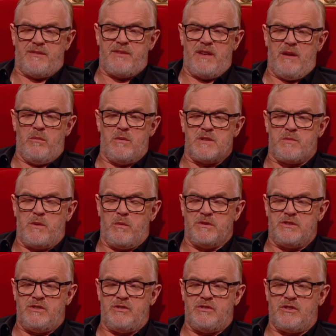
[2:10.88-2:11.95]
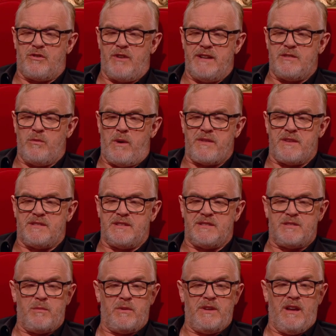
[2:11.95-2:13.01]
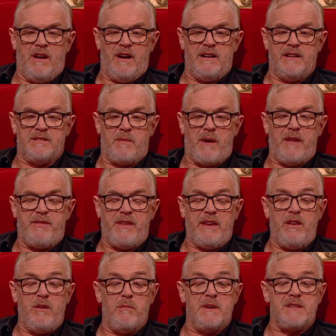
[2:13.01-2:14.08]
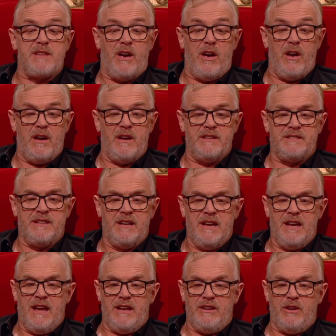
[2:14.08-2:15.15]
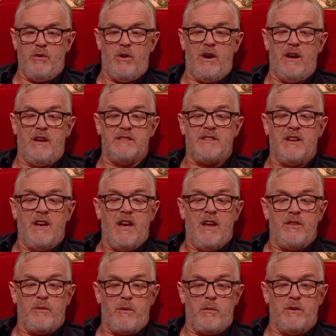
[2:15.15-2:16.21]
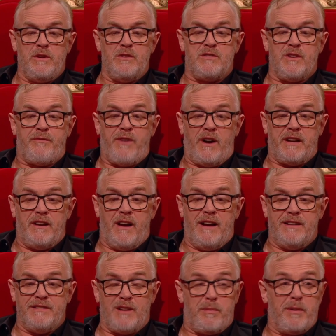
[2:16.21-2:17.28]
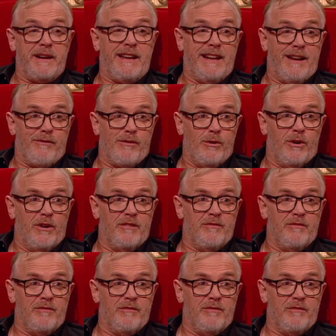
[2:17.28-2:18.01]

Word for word: I think, was we wanted you to create a weather system on the island, but I think you misheard. You heard that we want you to fuck an island up and kill everyone.